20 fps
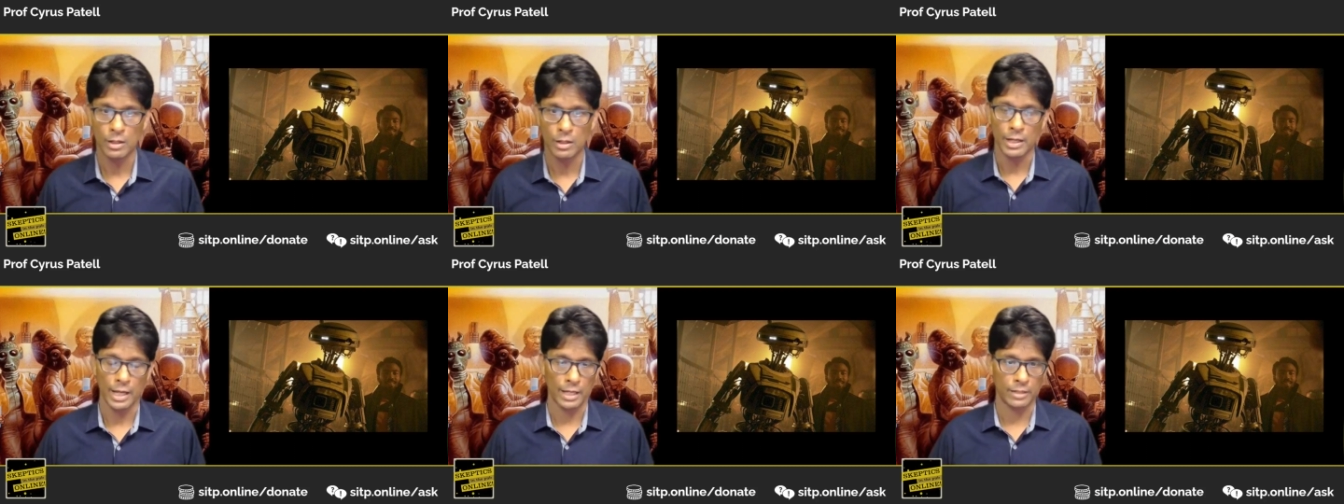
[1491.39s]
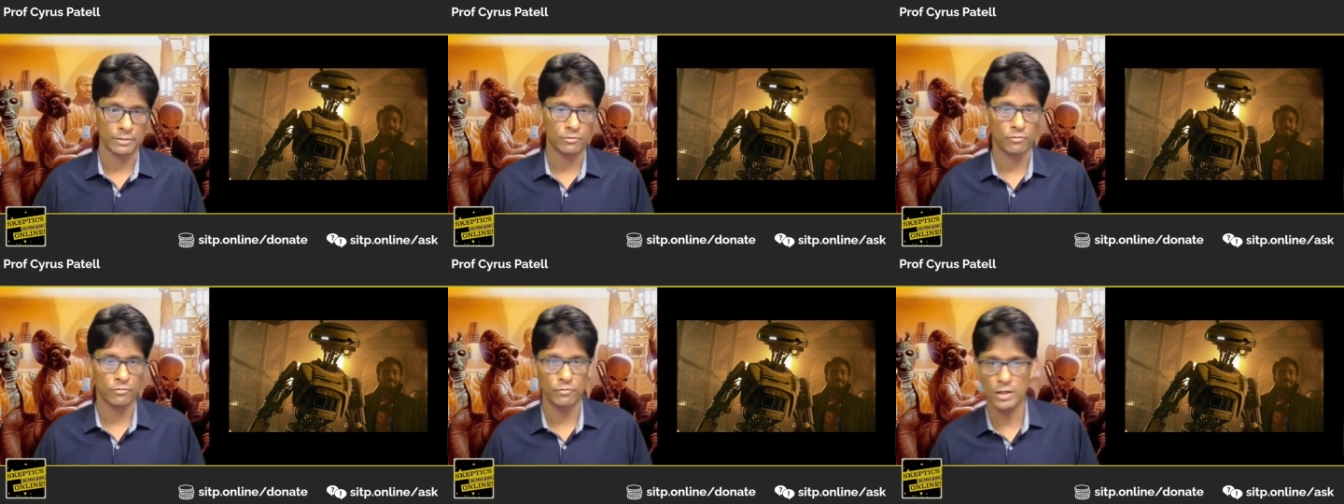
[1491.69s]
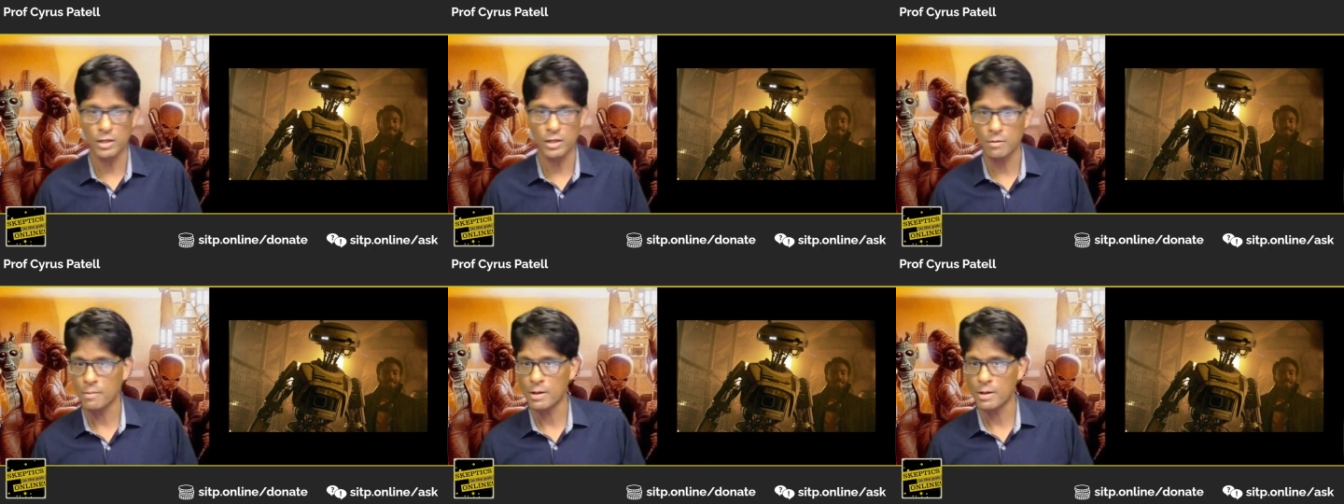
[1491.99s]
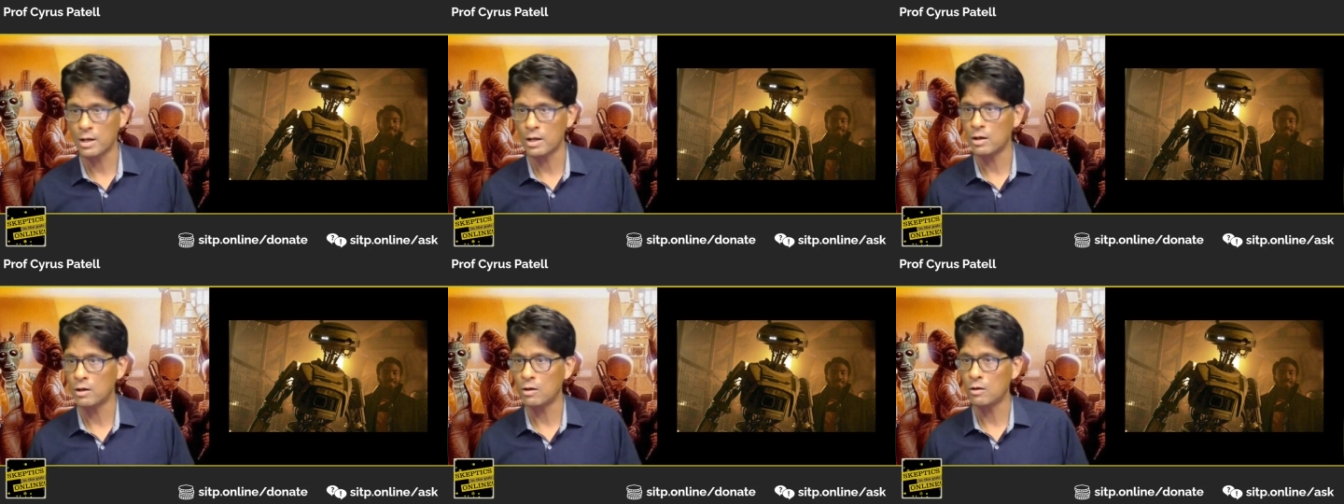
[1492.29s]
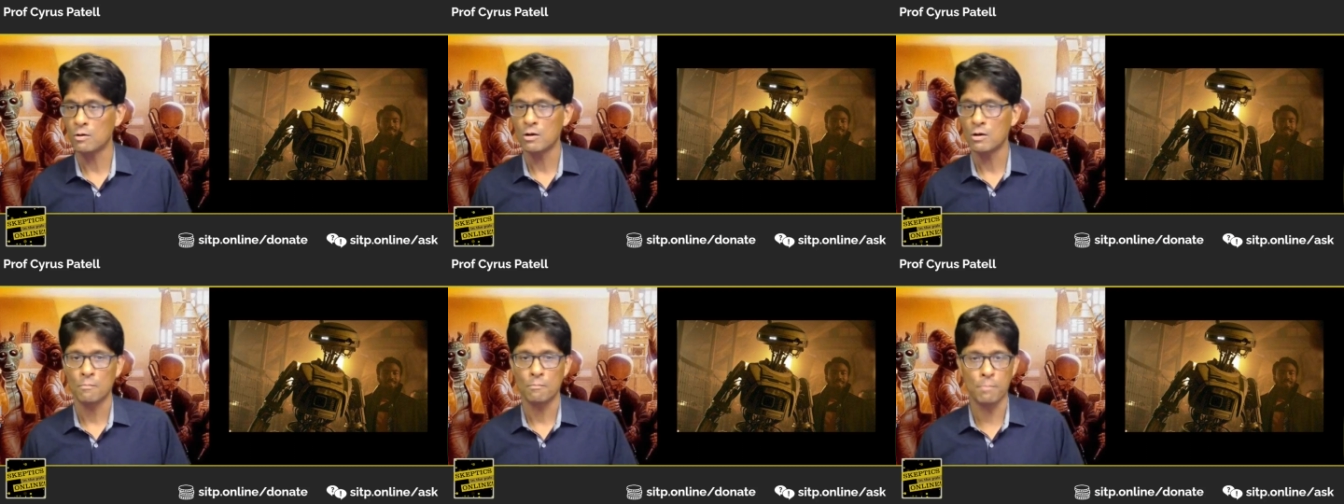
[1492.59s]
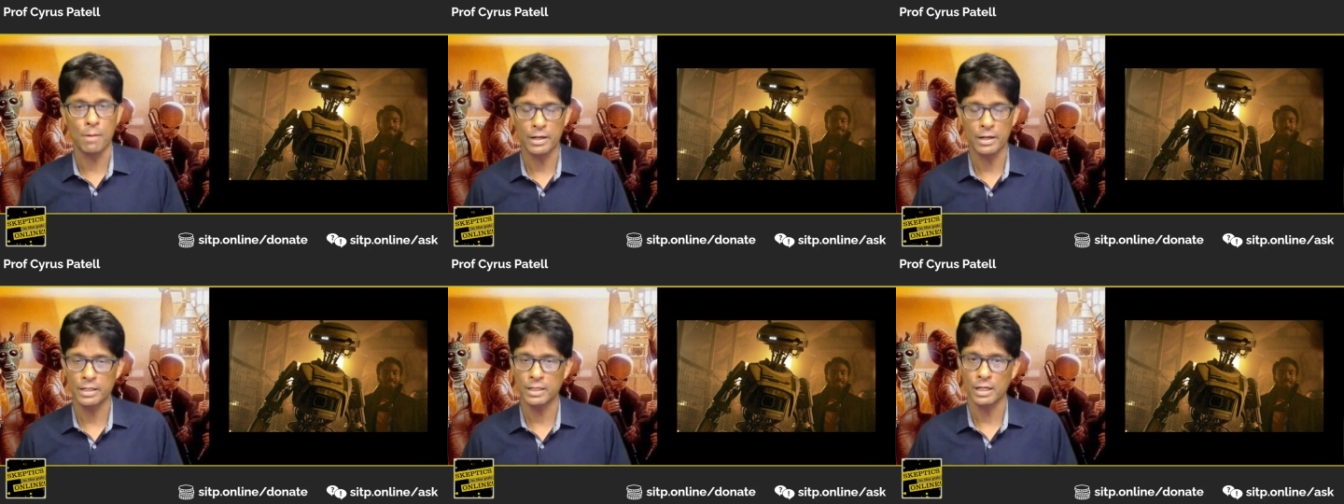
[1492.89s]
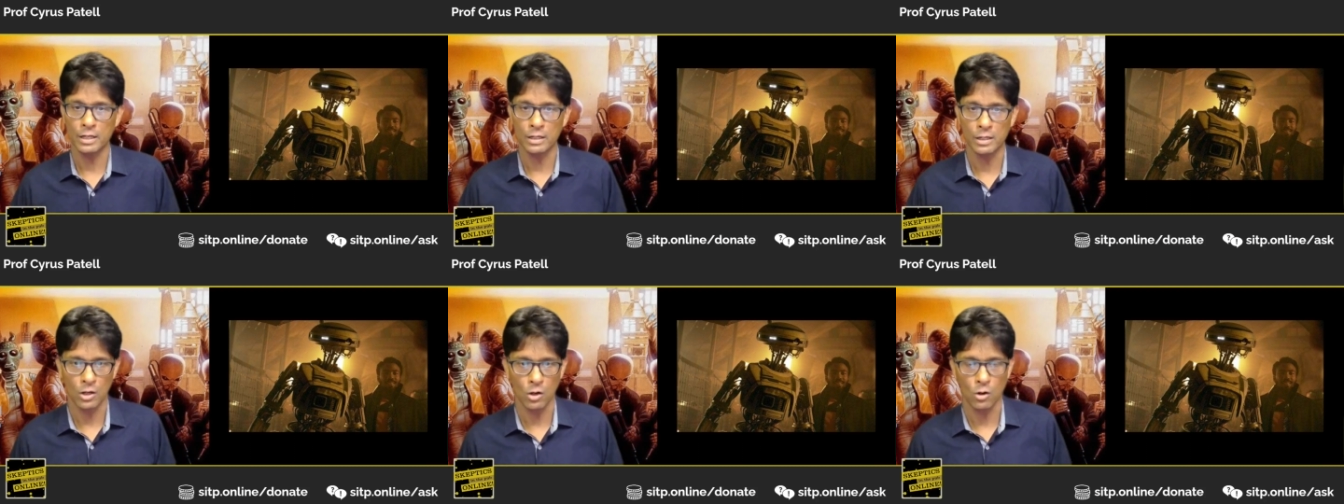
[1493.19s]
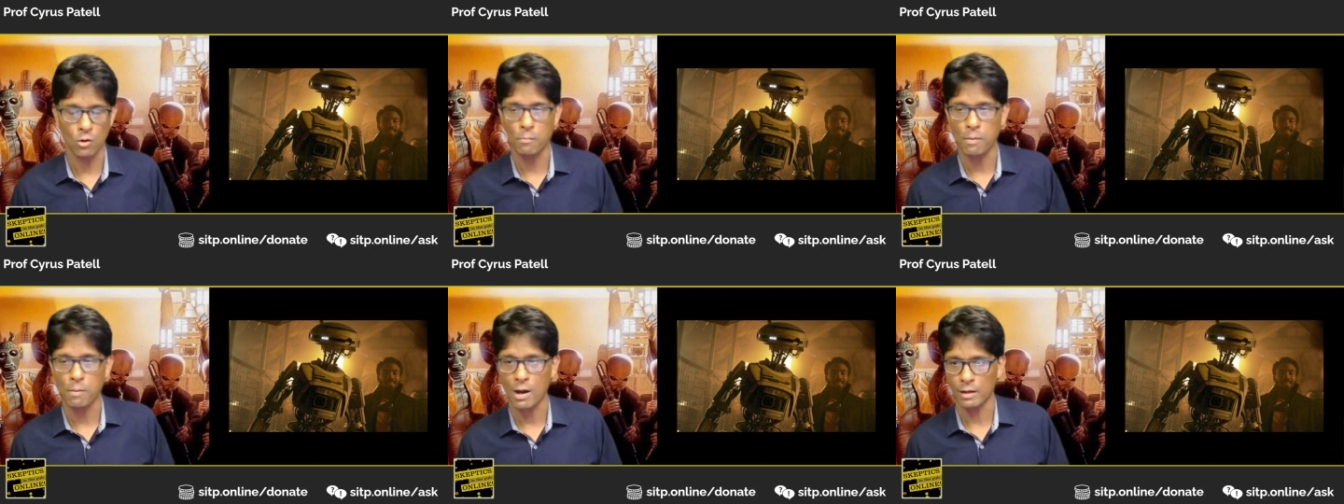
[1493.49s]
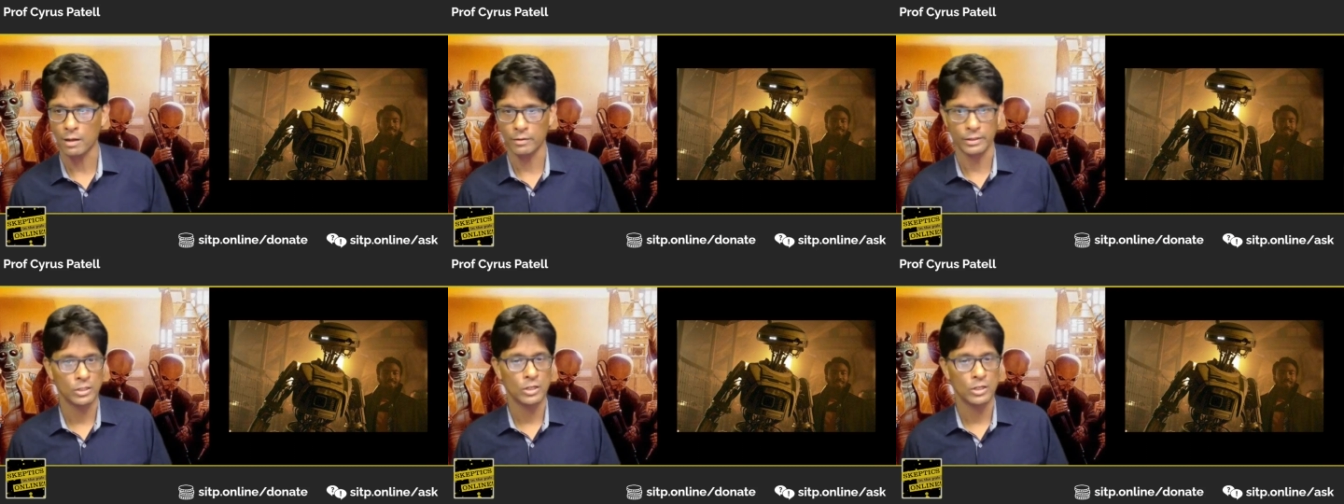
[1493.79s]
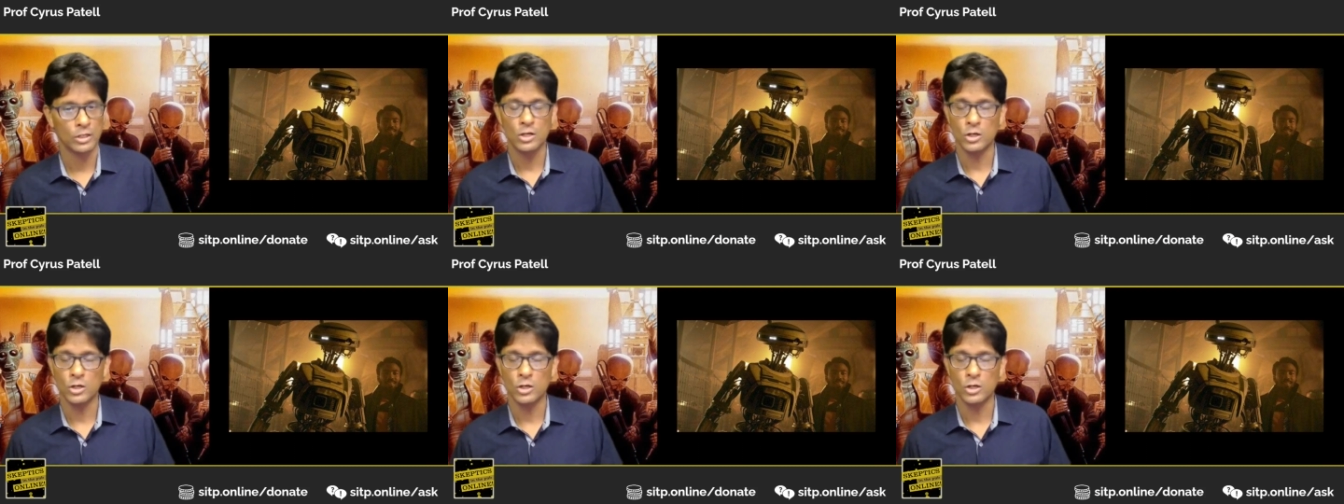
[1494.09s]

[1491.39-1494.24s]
and female buddy and co-pilot